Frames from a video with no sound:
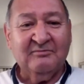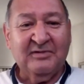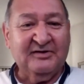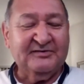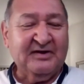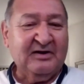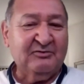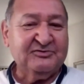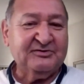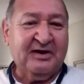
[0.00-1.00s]
Because
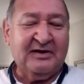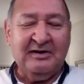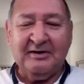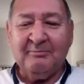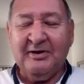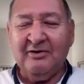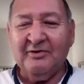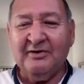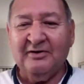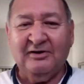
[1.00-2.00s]
that'll just kind of like
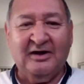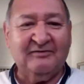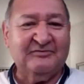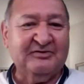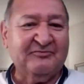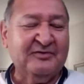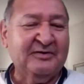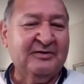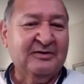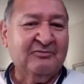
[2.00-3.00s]
parrot a lot of
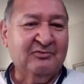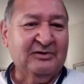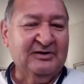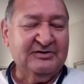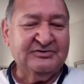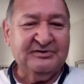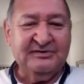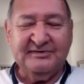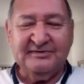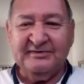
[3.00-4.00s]
different
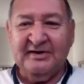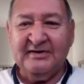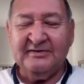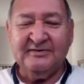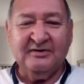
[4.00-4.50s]
religions that